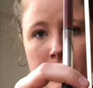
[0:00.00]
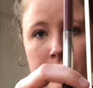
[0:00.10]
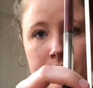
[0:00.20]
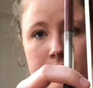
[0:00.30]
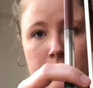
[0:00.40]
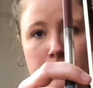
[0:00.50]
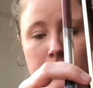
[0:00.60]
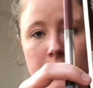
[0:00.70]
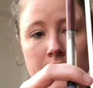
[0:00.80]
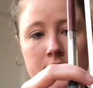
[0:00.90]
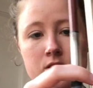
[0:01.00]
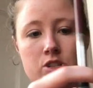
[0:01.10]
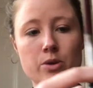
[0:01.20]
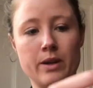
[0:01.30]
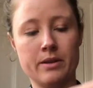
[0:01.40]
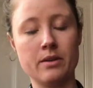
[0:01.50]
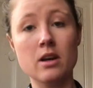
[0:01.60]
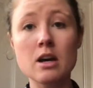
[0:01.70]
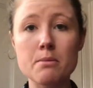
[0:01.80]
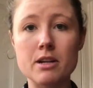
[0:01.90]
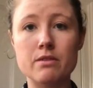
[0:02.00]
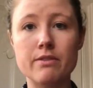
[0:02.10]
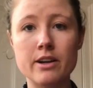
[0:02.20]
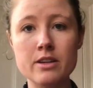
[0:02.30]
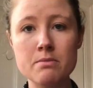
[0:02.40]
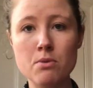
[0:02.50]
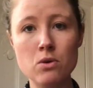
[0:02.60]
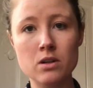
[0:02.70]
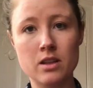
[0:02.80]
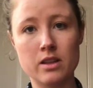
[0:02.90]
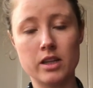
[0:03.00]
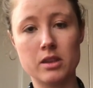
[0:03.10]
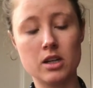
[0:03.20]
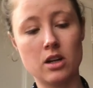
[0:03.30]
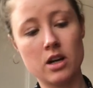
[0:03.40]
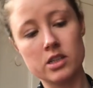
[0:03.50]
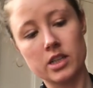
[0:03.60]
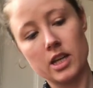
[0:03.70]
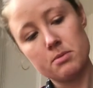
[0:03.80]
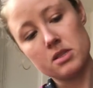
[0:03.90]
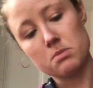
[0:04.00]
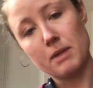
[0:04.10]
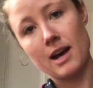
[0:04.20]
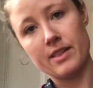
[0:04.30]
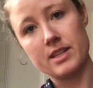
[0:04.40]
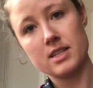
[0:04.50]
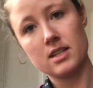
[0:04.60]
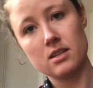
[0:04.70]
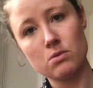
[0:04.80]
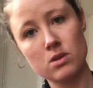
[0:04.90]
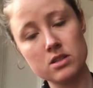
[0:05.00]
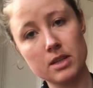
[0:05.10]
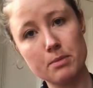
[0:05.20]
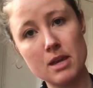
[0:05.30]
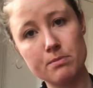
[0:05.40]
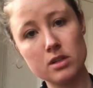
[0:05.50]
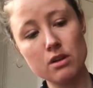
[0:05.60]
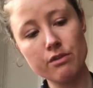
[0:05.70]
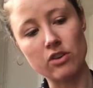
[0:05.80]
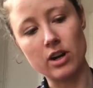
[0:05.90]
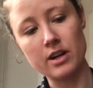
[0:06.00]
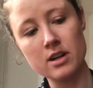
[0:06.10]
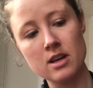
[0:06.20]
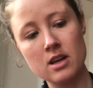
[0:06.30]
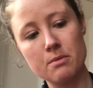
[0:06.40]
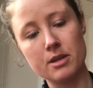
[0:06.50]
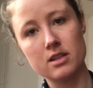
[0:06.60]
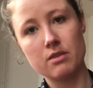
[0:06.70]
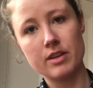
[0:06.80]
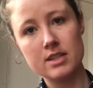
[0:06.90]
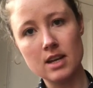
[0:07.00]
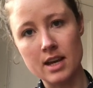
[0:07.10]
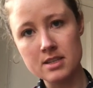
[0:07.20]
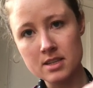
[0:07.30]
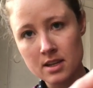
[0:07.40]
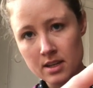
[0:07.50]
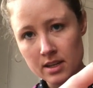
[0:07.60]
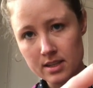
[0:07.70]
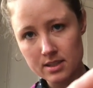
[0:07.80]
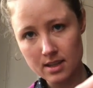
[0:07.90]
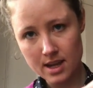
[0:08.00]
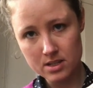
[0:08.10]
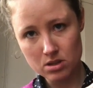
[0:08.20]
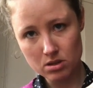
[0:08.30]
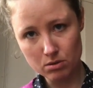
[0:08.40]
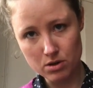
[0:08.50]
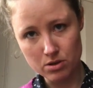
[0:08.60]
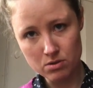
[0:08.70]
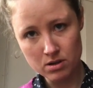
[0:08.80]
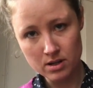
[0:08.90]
he can see what the king is doing. But it's very important that the gardener keeps his balance. He doesn't want to peep too far, because if he does, he slides through